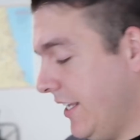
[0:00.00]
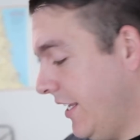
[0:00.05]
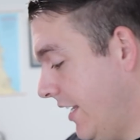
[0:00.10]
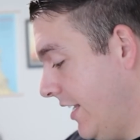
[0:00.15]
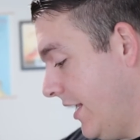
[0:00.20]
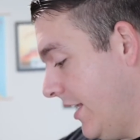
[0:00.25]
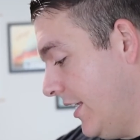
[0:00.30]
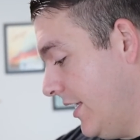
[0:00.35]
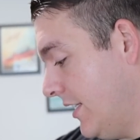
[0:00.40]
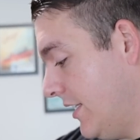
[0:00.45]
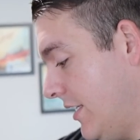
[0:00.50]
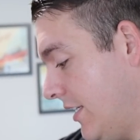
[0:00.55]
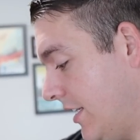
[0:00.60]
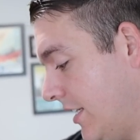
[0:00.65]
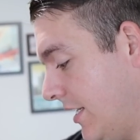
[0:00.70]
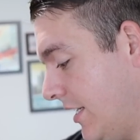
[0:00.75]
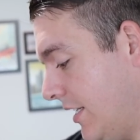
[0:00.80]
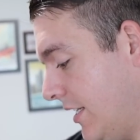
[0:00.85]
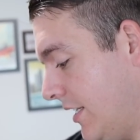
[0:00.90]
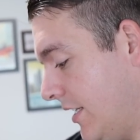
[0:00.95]
It is
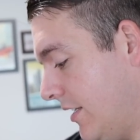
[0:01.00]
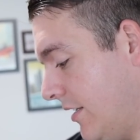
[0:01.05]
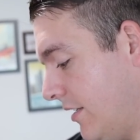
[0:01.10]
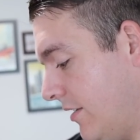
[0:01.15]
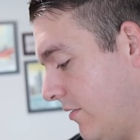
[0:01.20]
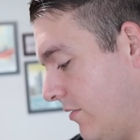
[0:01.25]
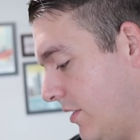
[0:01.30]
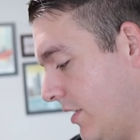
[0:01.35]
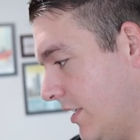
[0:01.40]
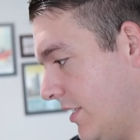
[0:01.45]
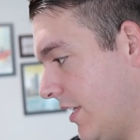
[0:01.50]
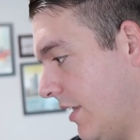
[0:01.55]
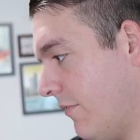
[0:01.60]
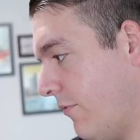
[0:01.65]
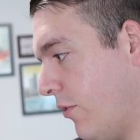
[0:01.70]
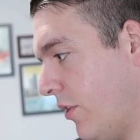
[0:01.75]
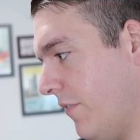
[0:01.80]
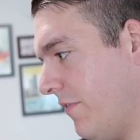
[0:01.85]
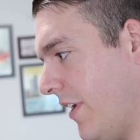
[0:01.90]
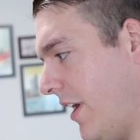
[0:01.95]
ten
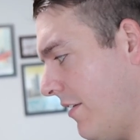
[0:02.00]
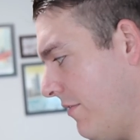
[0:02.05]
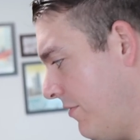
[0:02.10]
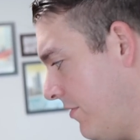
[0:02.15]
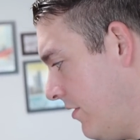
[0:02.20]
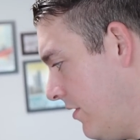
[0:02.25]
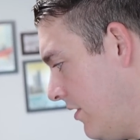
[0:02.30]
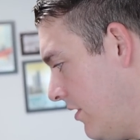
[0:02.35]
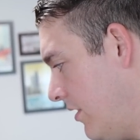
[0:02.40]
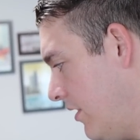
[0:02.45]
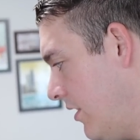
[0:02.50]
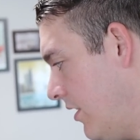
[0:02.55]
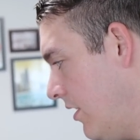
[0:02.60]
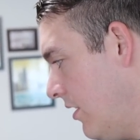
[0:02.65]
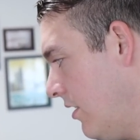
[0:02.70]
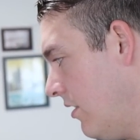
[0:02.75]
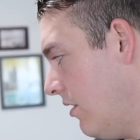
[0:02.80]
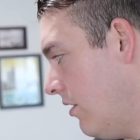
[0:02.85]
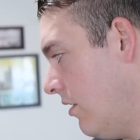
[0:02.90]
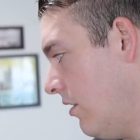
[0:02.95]
forty-five.
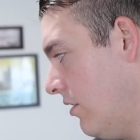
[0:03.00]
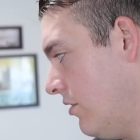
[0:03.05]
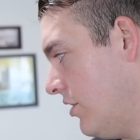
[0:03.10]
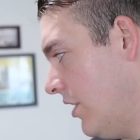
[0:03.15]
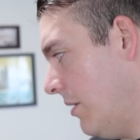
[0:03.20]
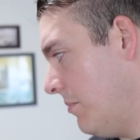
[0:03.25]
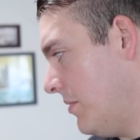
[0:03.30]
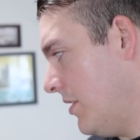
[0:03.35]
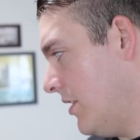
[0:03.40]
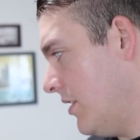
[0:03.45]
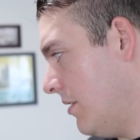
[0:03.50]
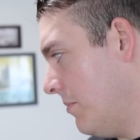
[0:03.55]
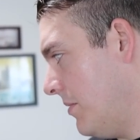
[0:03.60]
Oh, James is